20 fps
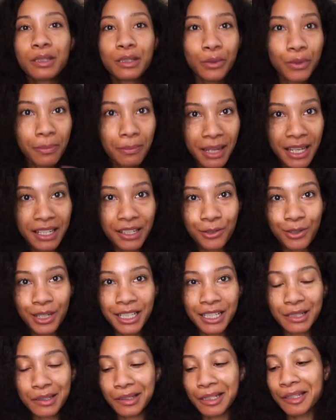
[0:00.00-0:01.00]
So the main
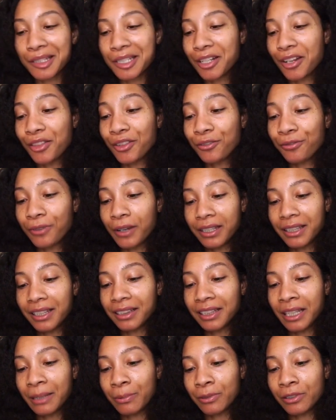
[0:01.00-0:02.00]
ingredients listed on the front of the
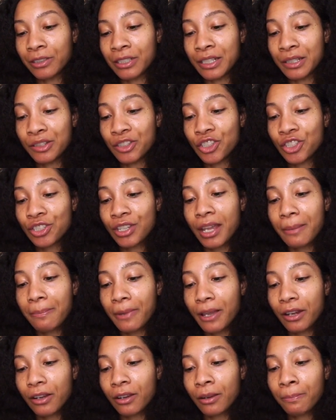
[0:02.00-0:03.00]
label is shea
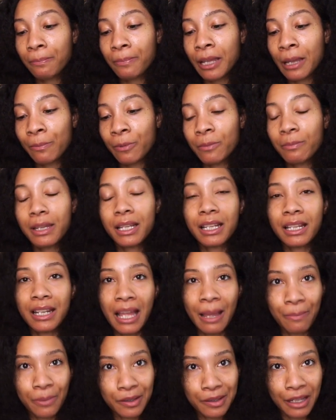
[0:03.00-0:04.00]
butter, peppermint, and
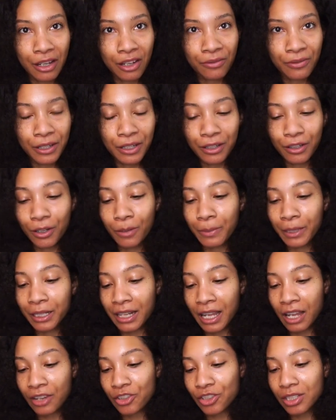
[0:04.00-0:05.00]
apple cider vinegar, but
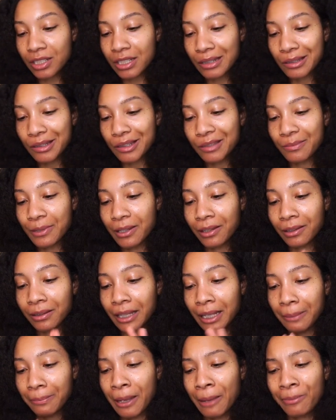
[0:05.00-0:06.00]
it actually doesn't smell
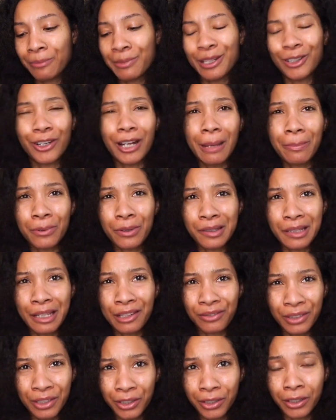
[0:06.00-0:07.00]
like peppermint or apple
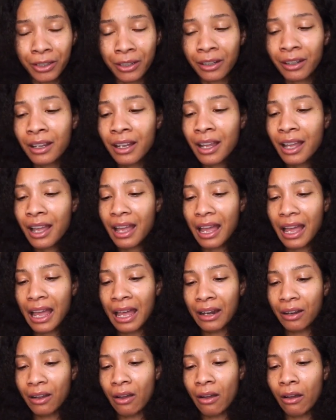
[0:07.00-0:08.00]
cider vinegar
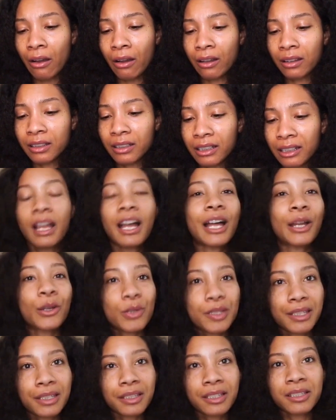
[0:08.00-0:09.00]
at all. I
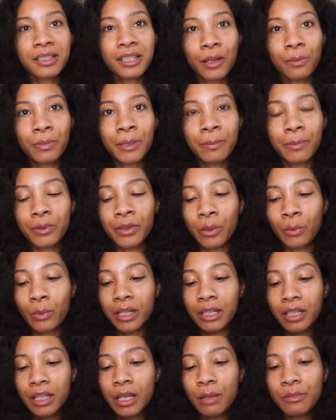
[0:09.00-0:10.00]
always like to tell people that
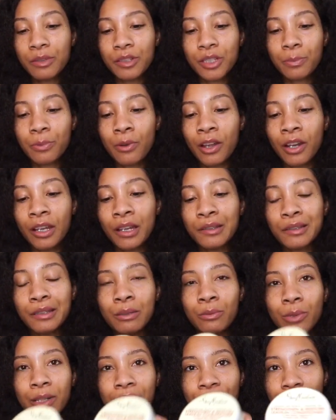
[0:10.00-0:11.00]
when it comes to products
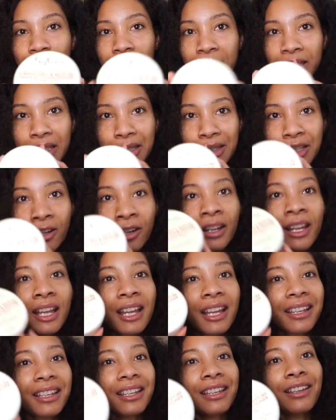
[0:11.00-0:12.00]
and whenever they list their
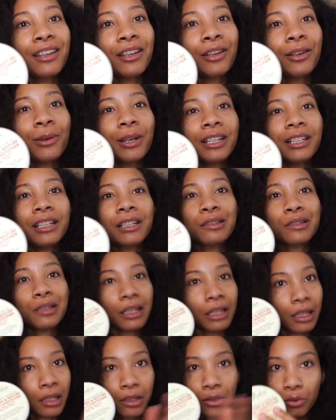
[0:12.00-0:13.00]
key ingredients,
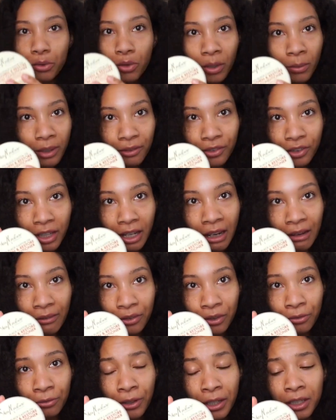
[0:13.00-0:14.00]
ignore whatever they have
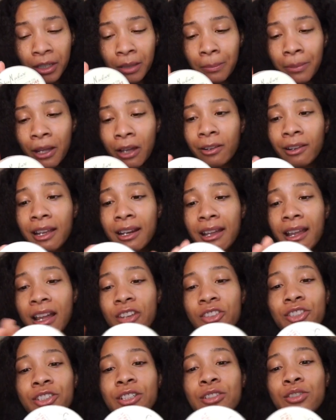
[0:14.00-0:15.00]
on the front of the bottle and
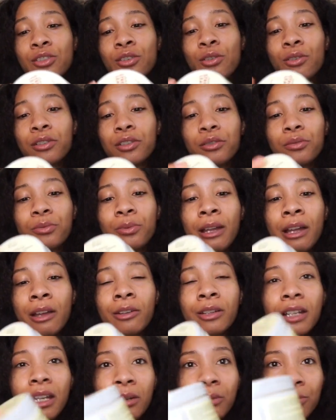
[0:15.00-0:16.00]
actually turn it
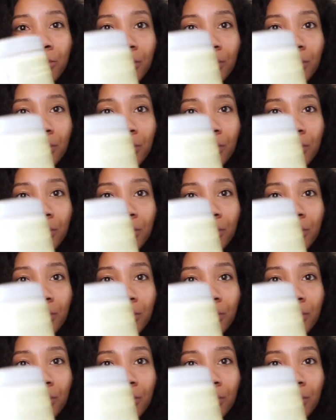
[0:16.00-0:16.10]
around and